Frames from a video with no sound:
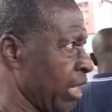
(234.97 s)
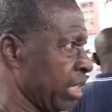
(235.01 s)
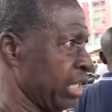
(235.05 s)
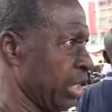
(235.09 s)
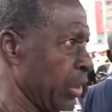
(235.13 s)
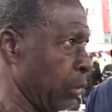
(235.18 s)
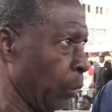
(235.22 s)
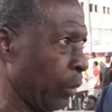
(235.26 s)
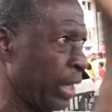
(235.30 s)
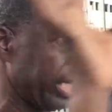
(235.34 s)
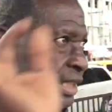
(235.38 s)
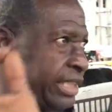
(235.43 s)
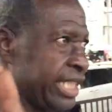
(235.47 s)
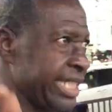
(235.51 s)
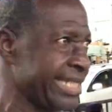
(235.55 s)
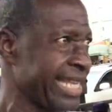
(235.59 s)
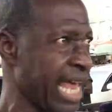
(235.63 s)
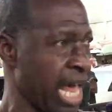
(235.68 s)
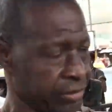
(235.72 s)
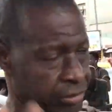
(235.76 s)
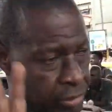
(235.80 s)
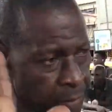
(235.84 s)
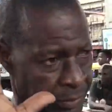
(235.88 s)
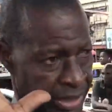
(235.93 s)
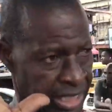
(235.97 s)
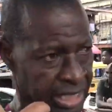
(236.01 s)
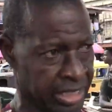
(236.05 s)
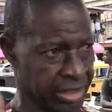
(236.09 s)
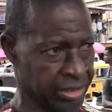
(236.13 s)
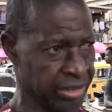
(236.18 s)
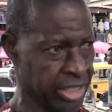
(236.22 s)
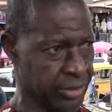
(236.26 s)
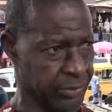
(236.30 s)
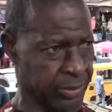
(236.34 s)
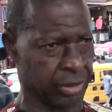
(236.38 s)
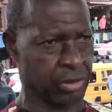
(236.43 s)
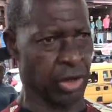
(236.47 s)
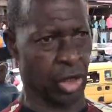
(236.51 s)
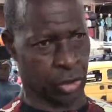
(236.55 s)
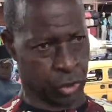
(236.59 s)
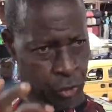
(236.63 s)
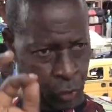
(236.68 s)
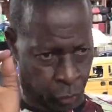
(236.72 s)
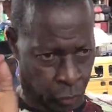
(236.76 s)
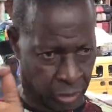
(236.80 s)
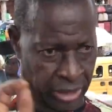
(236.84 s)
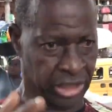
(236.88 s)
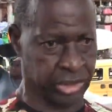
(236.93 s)
the wages have to be increased,
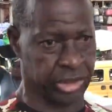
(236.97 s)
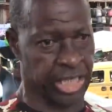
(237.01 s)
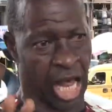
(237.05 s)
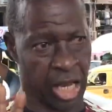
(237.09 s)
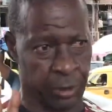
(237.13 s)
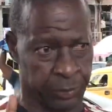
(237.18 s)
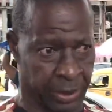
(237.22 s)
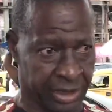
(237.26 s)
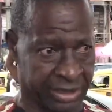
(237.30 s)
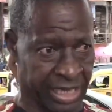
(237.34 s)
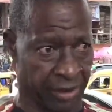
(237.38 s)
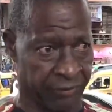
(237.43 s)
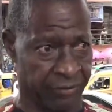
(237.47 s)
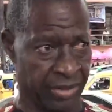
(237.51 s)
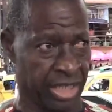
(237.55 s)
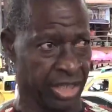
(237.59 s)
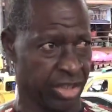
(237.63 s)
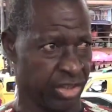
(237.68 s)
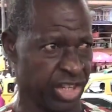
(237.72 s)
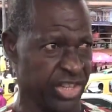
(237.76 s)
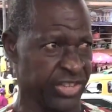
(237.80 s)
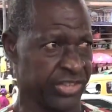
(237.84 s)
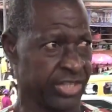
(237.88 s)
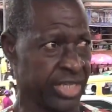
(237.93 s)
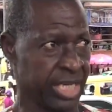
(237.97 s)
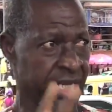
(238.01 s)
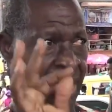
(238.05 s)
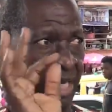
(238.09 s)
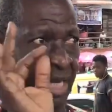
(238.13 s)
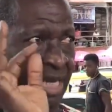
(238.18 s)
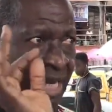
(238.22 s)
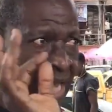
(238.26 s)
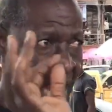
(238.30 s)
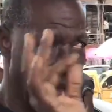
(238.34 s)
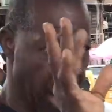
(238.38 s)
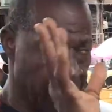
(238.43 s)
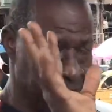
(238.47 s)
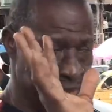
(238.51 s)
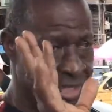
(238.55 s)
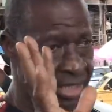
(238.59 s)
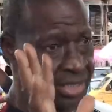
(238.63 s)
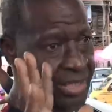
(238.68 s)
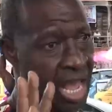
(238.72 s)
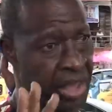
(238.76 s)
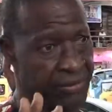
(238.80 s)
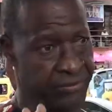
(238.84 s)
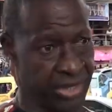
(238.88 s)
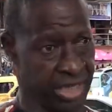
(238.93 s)
because truly transport have increased,
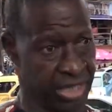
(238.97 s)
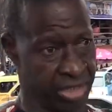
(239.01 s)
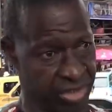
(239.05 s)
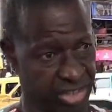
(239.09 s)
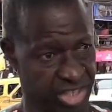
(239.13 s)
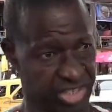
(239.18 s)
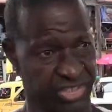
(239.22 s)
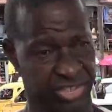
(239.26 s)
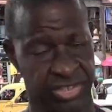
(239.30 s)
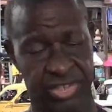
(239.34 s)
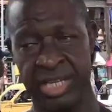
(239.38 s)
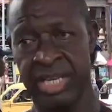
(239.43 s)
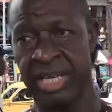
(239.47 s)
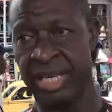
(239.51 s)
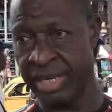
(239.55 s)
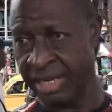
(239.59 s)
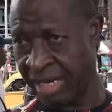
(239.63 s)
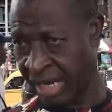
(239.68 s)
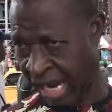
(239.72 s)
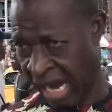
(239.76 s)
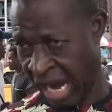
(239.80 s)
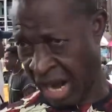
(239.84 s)
houses have increased, and